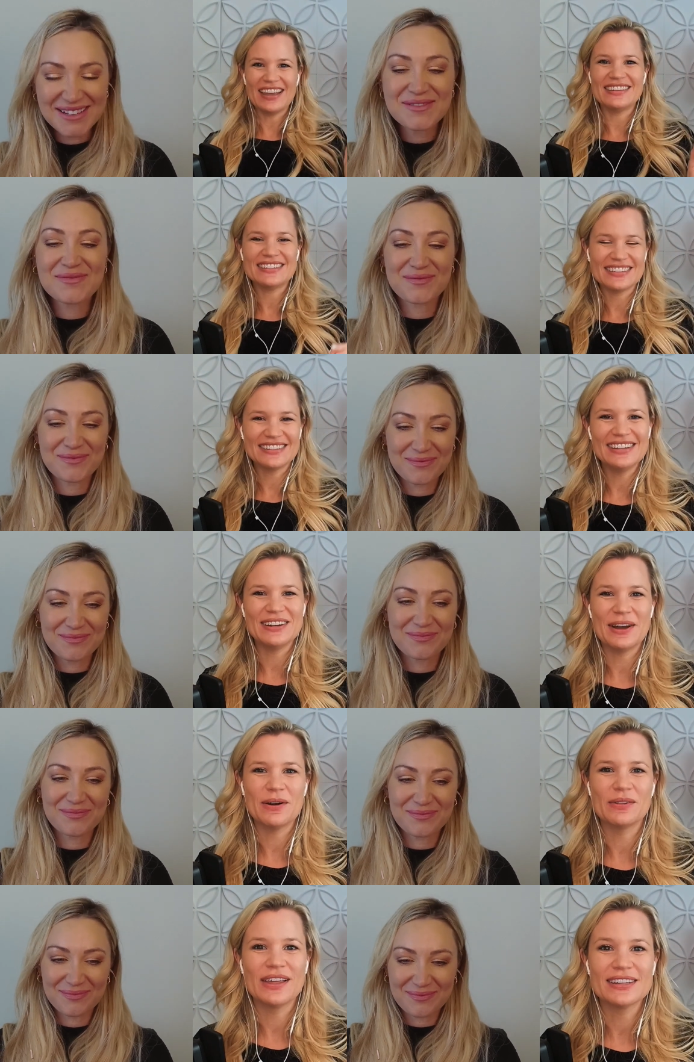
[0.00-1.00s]
Speaker 1: get, you
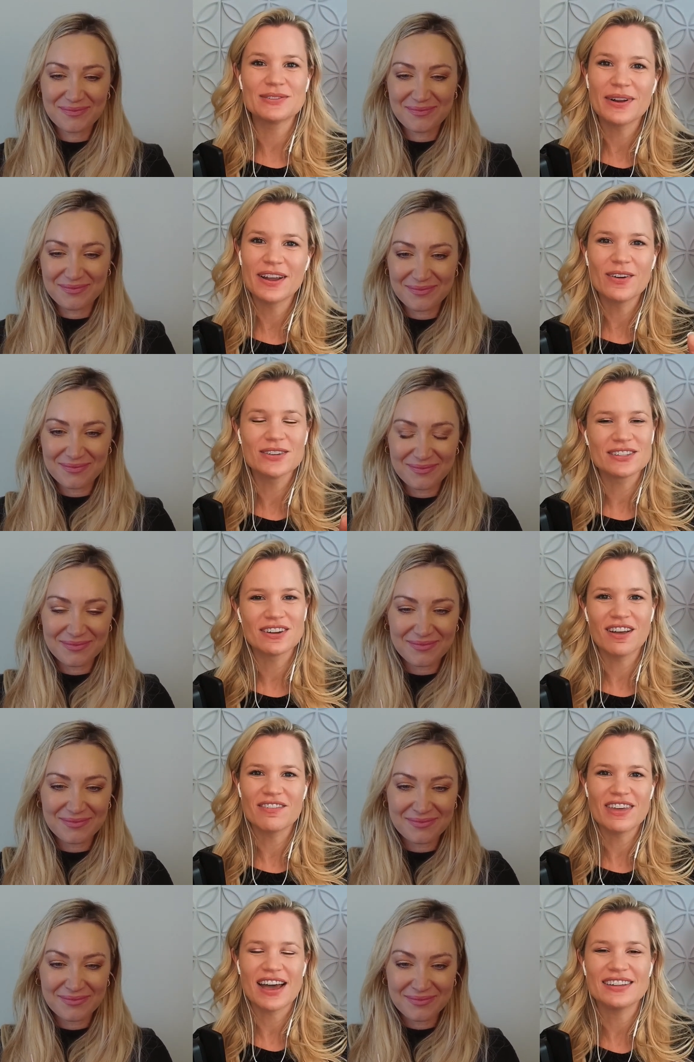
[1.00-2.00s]
know, less wrinkles
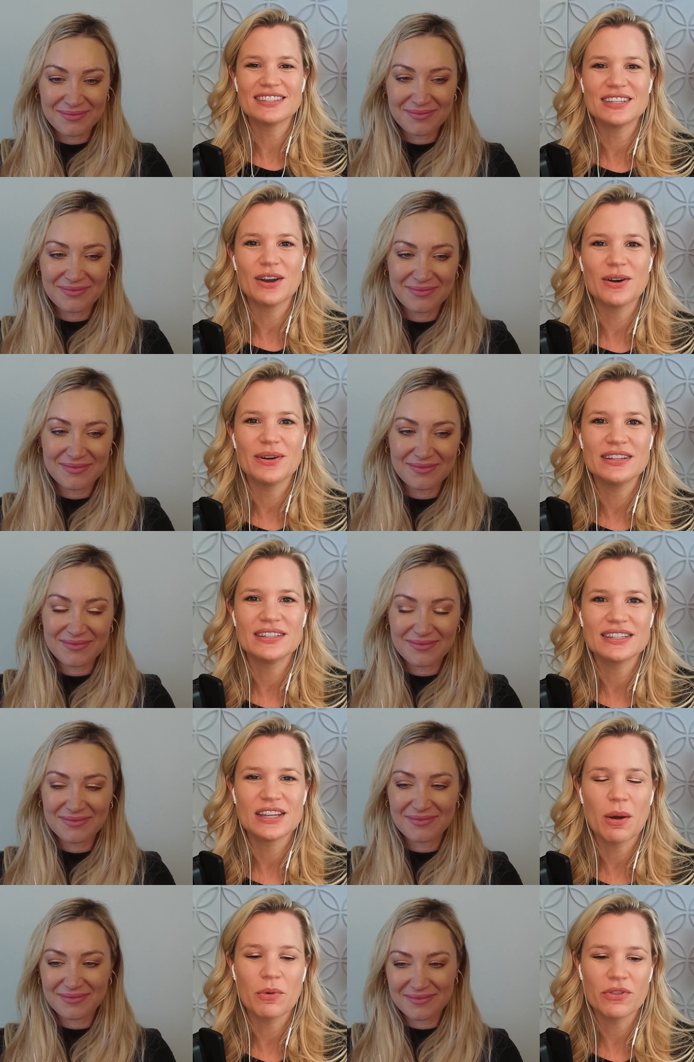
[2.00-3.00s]
and all of that. So it
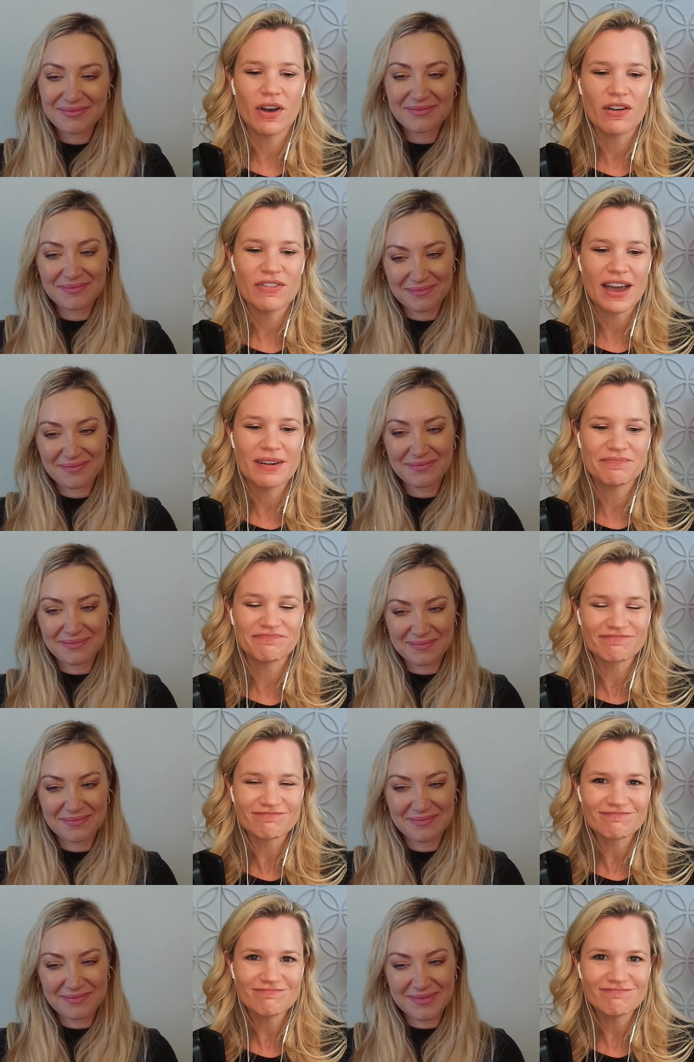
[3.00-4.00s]
does help with all of that.
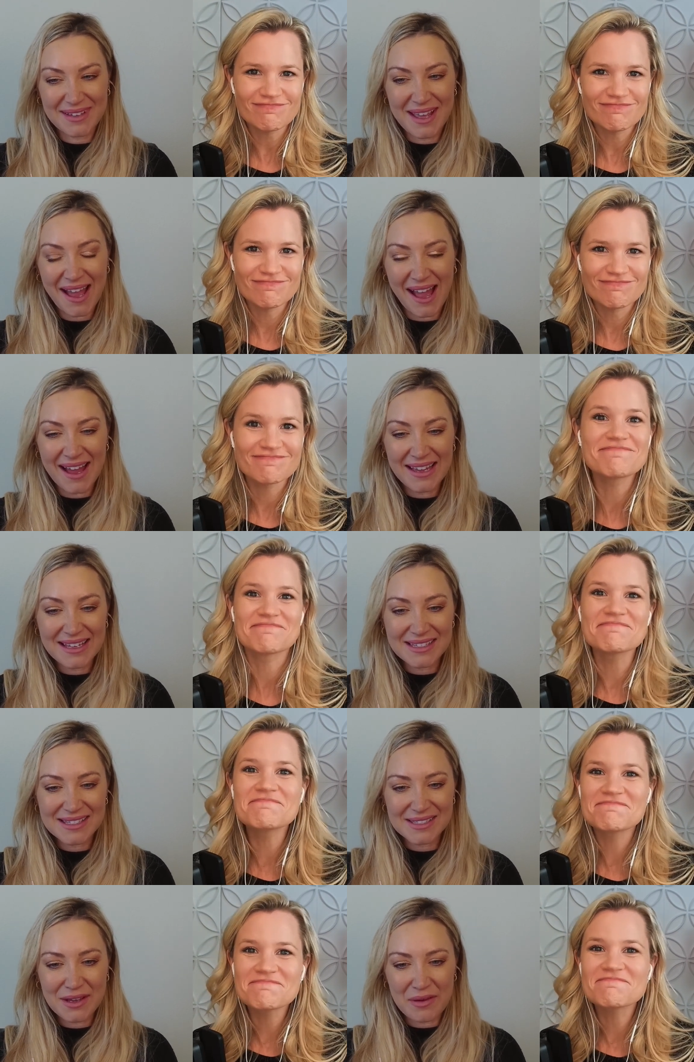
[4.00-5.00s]
Speaker 2: Yeah,
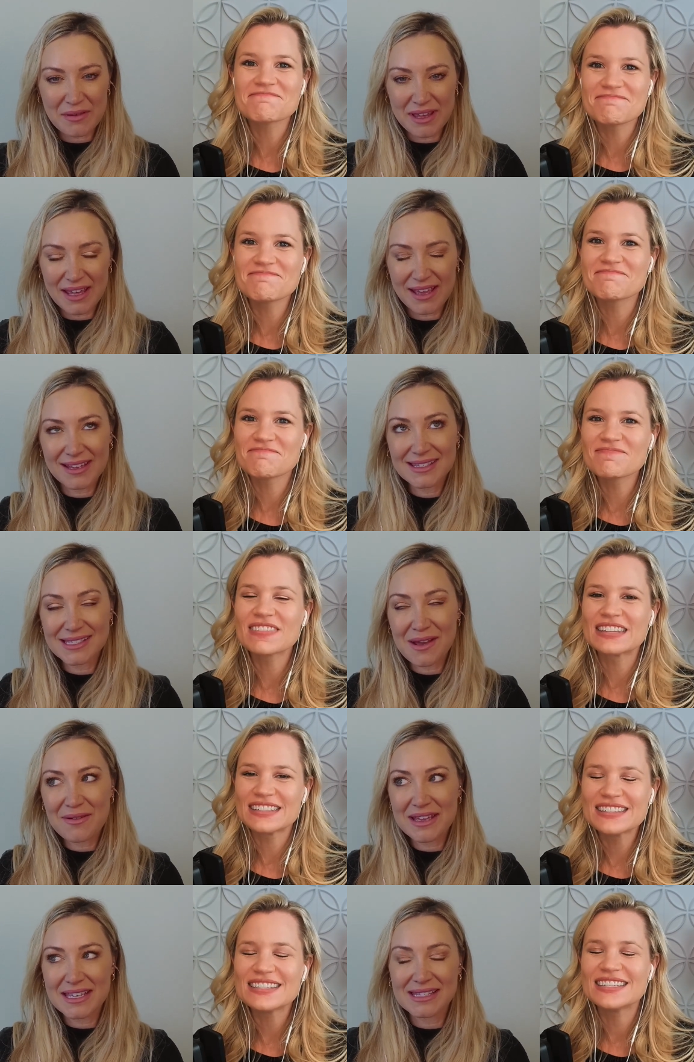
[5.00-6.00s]
it's so key. It's
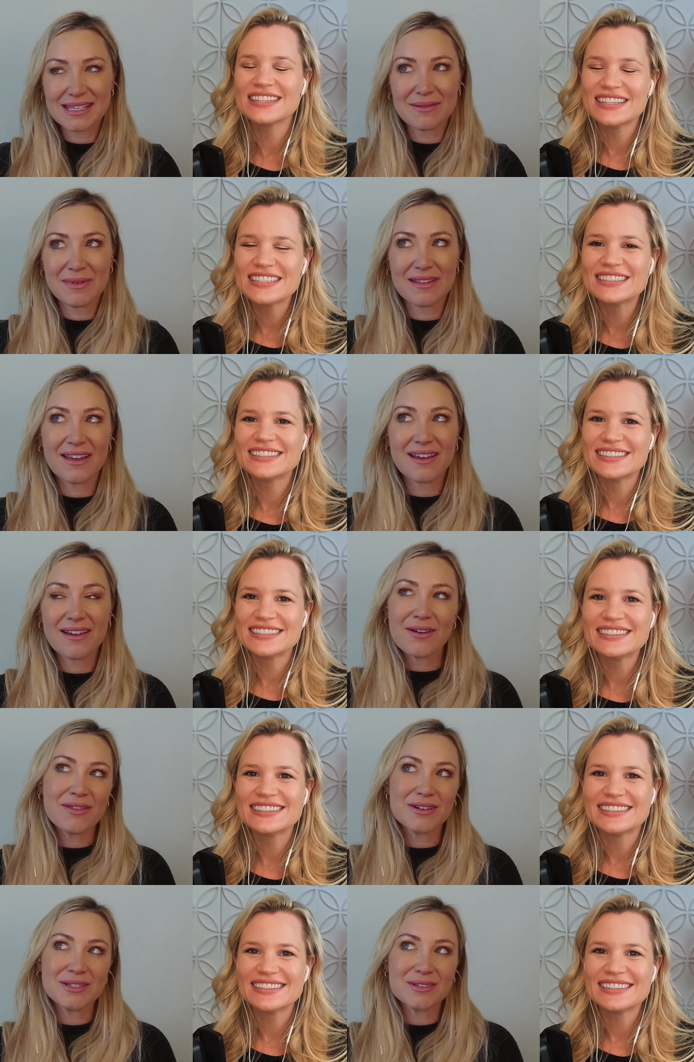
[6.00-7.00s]
so easy to be like,
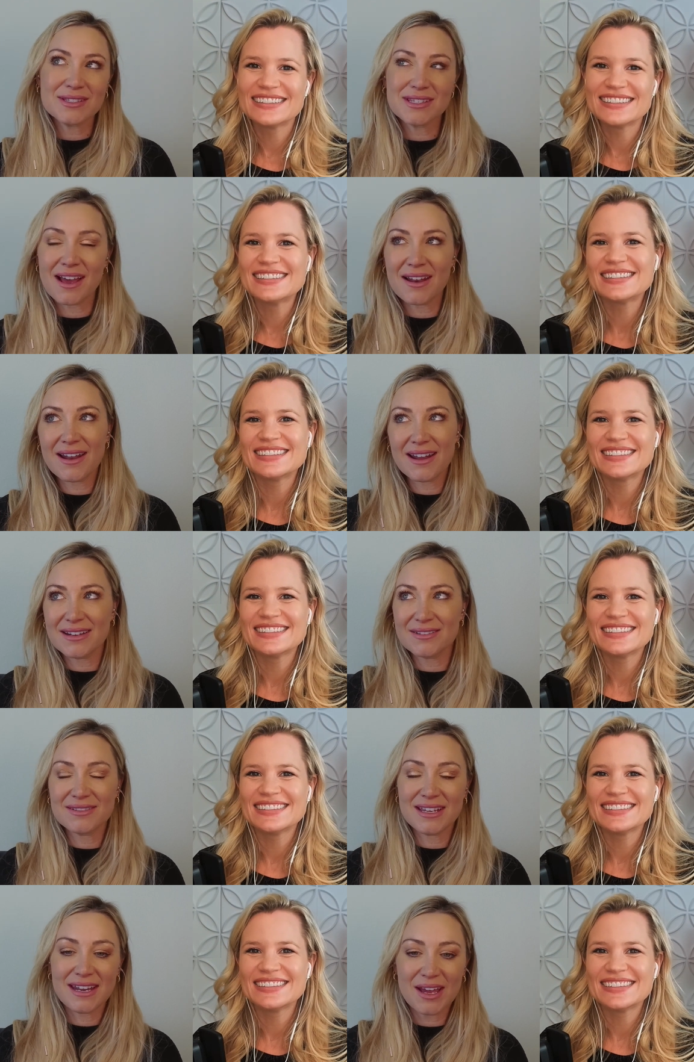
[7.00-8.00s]
oh, there's no sun and I
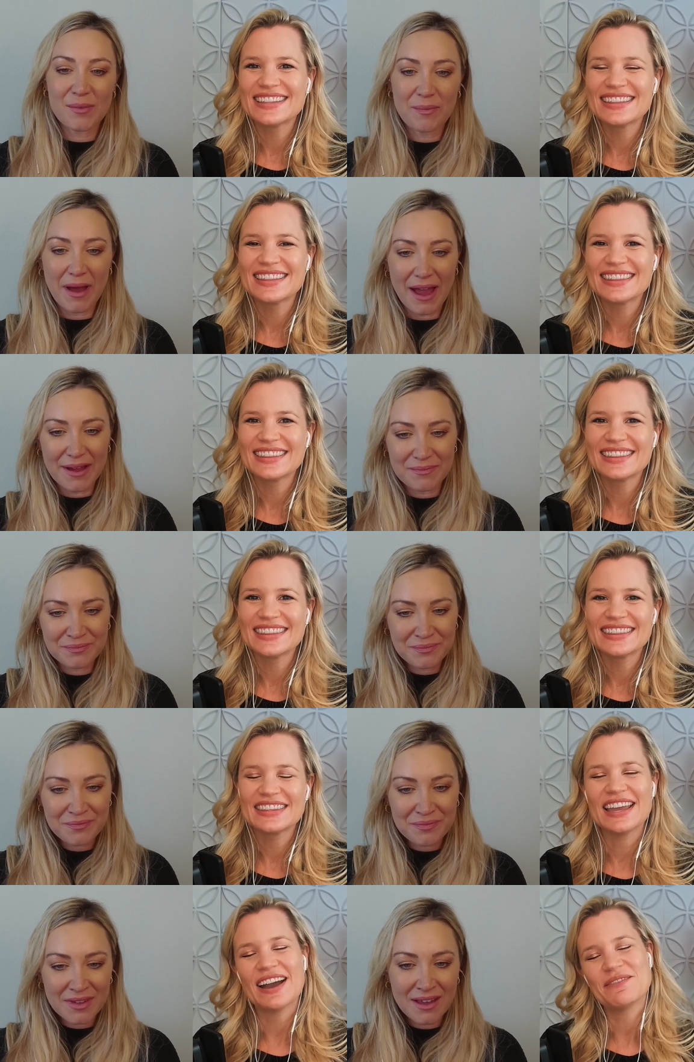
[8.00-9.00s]
don't need it. But
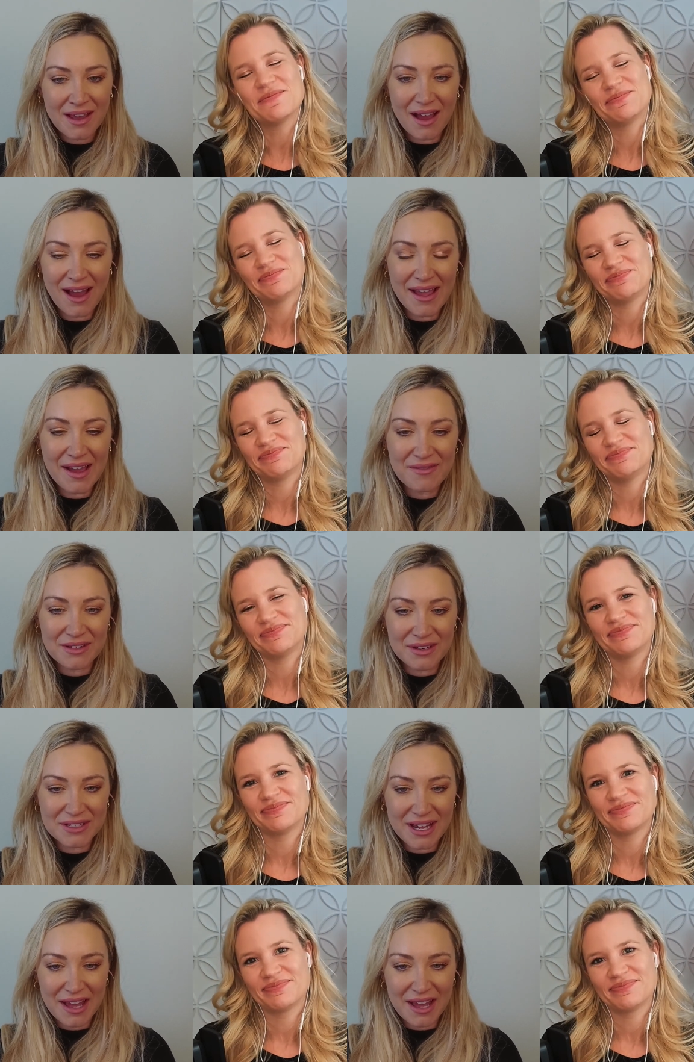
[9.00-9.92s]
yeah, I have learned